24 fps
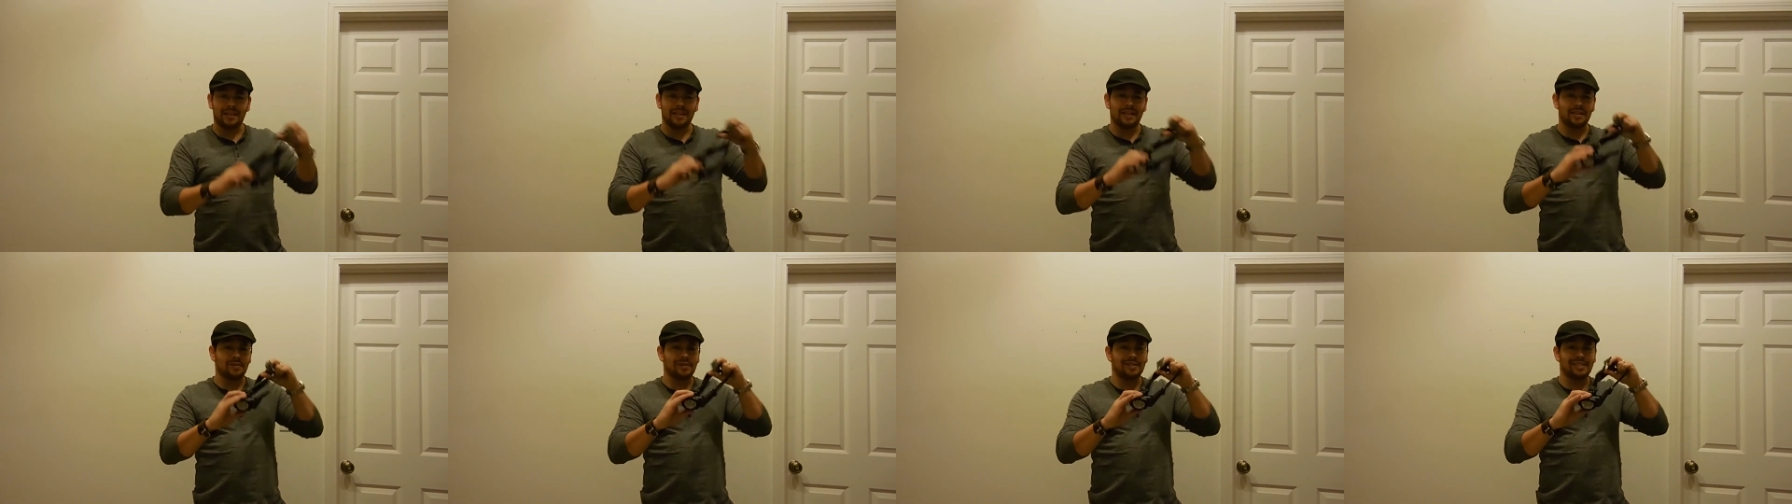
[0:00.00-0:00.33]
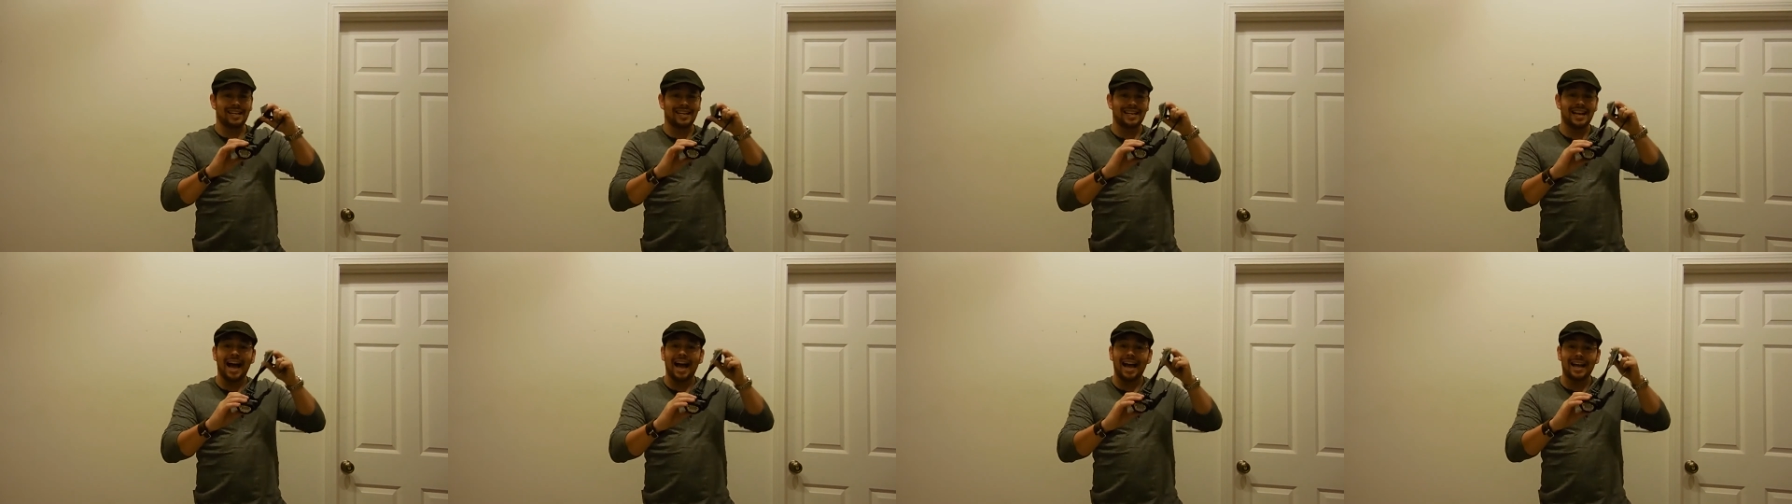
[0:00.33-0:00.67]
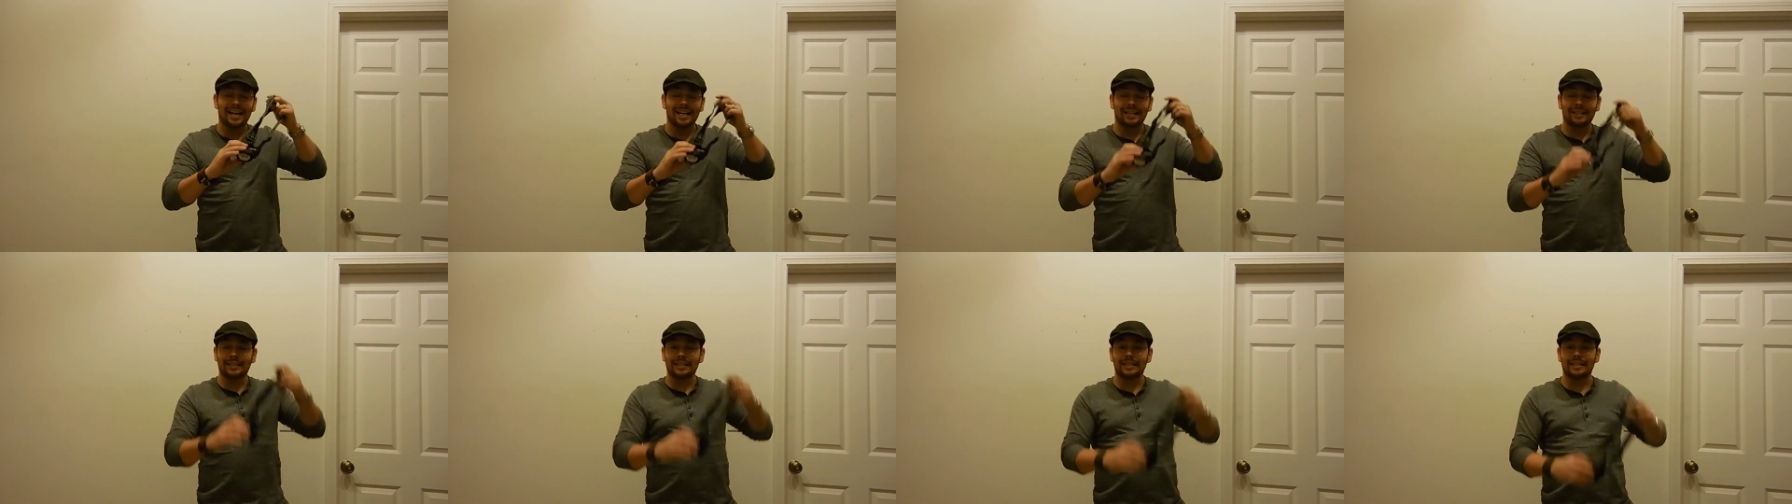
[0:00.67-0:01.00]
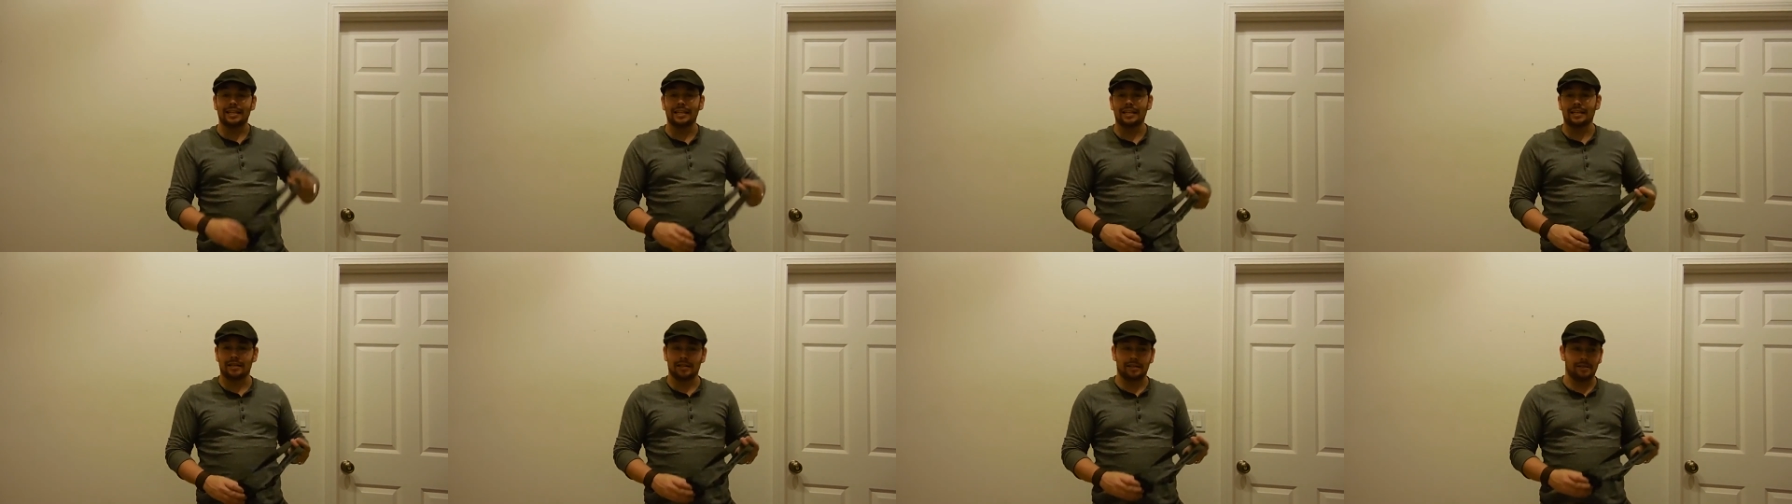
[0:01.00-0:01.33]
This was a 9 LED,
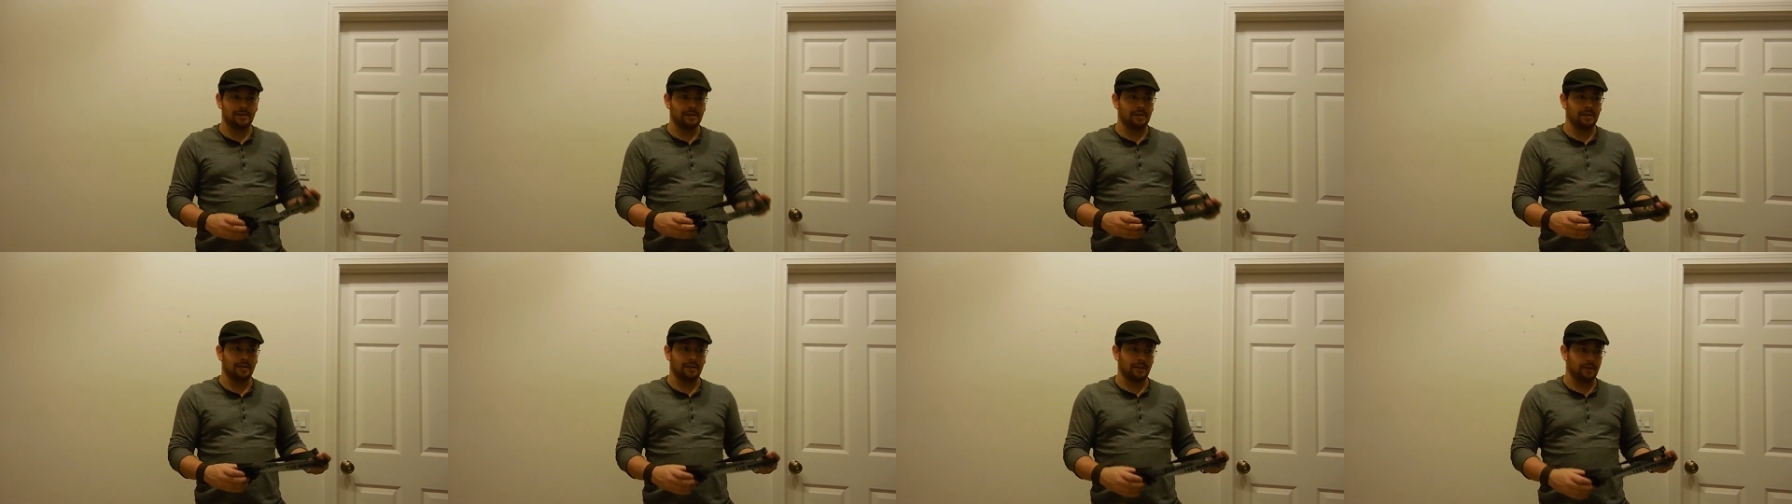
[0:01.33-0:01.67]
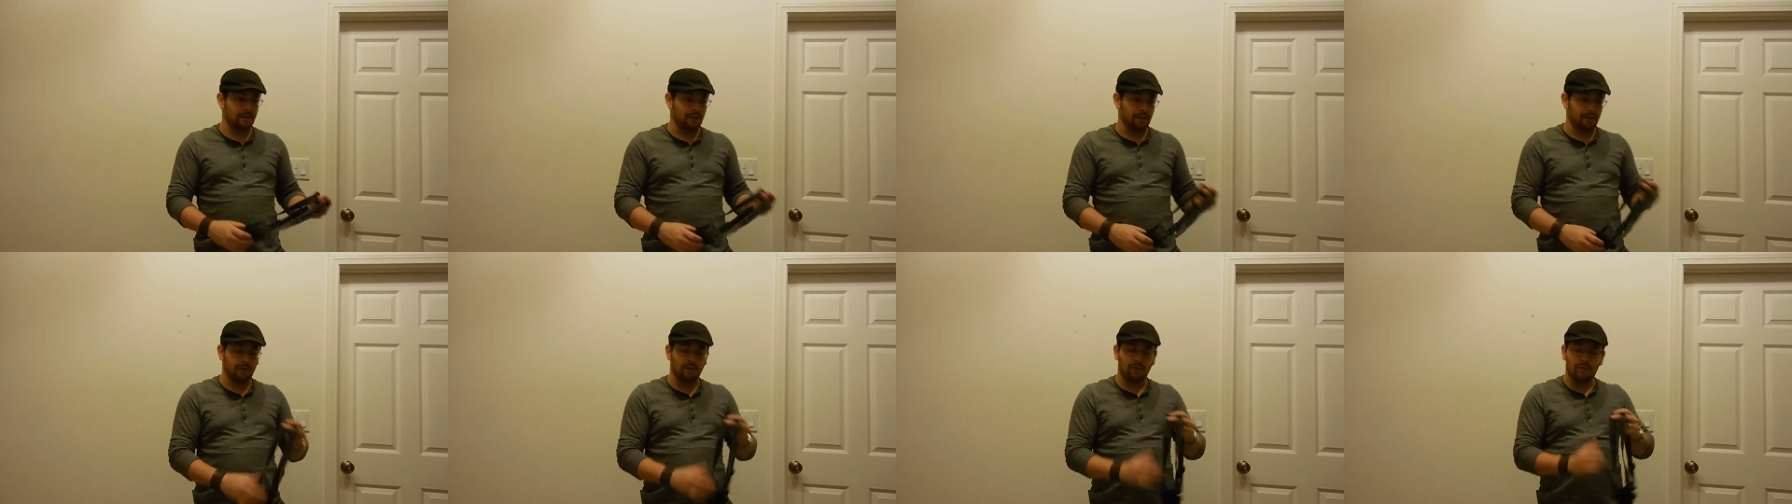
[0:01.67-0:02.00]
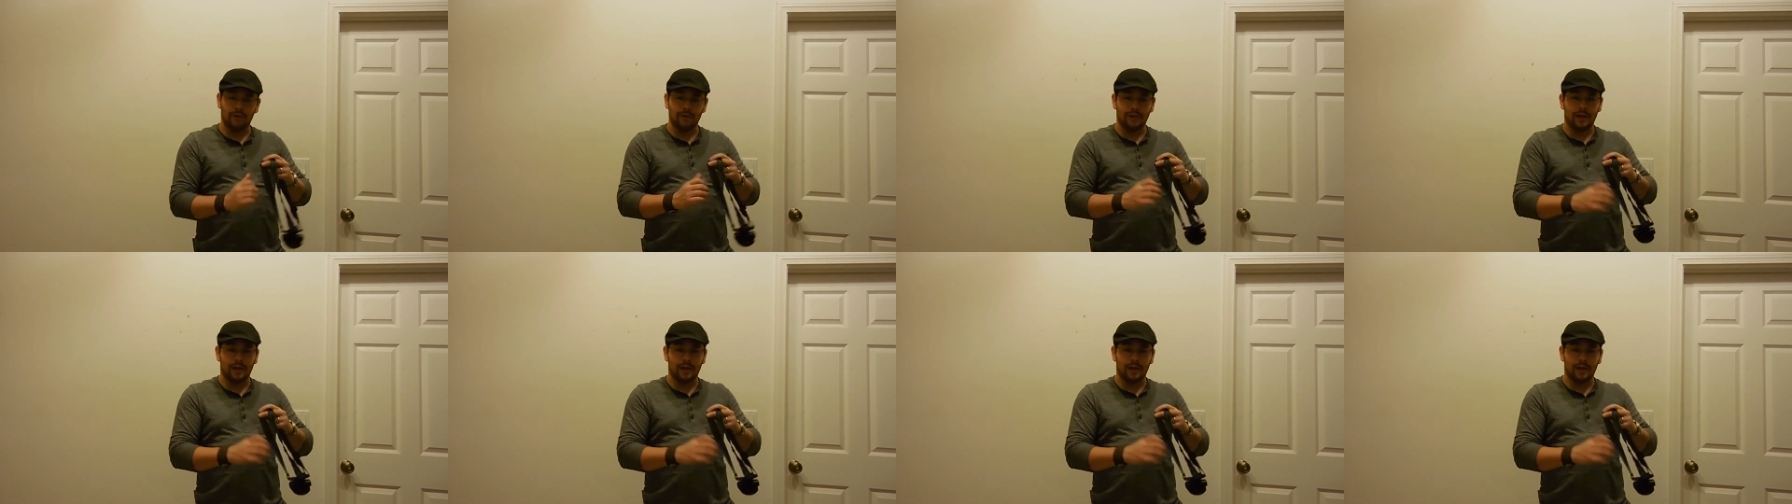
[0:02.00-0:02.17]
because the little one